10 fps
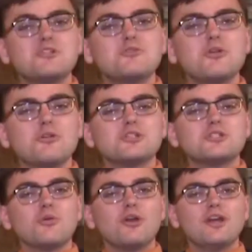do you know the
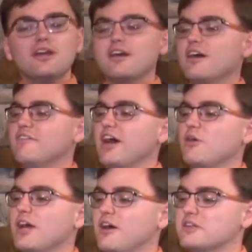story of
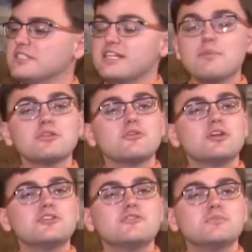how Colin stopped the
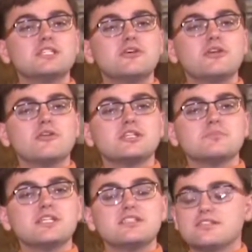Grinch from stealing
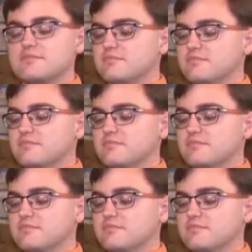Christmas?